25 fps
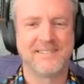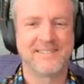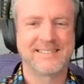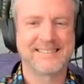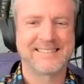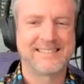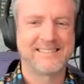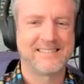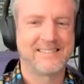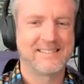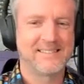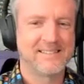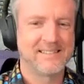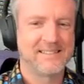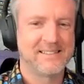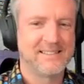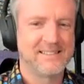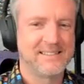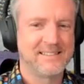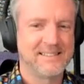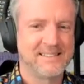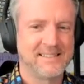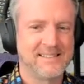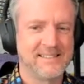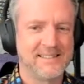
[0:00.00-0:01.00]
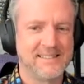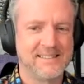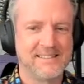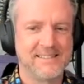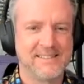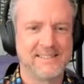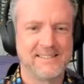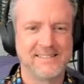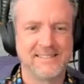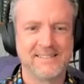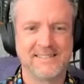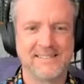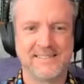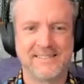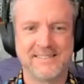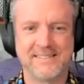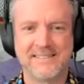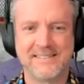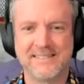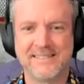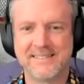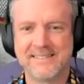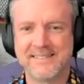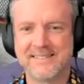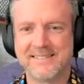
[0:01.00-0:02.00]

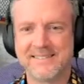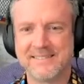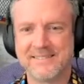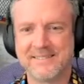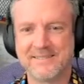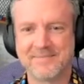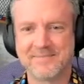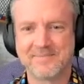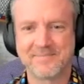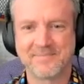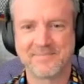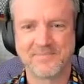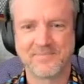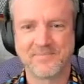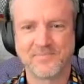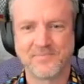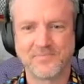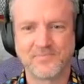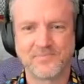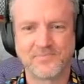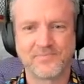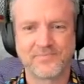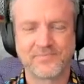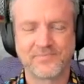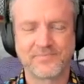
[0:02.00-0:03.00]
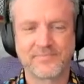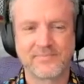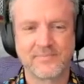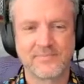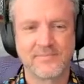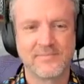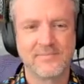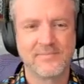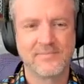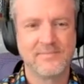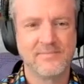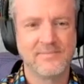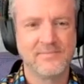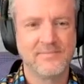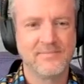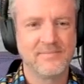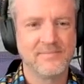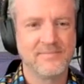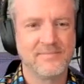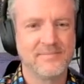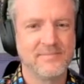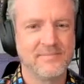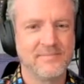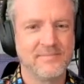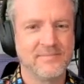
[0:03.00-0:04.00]

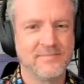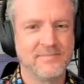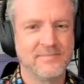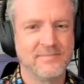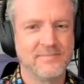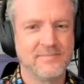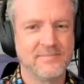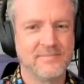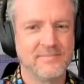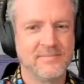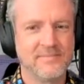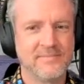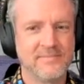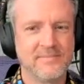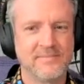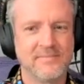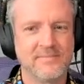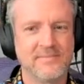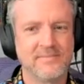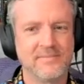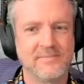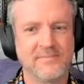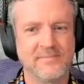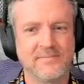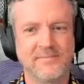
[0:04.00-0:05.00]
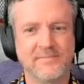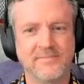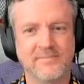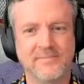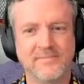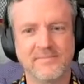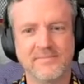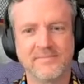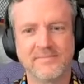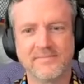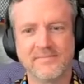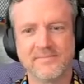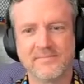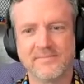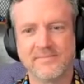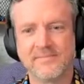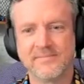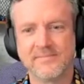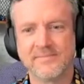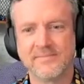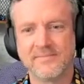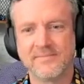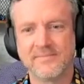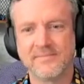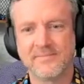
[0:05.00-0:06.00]

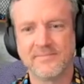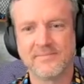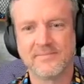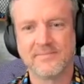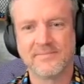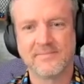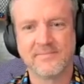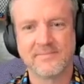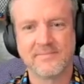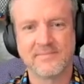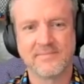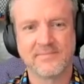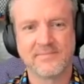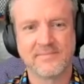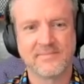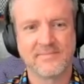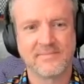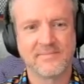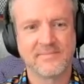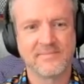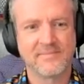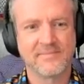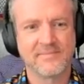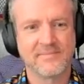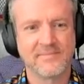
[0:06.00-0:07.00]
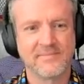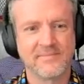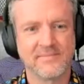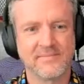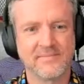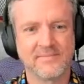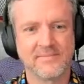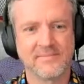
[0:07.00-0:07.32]
This person isn't speaking.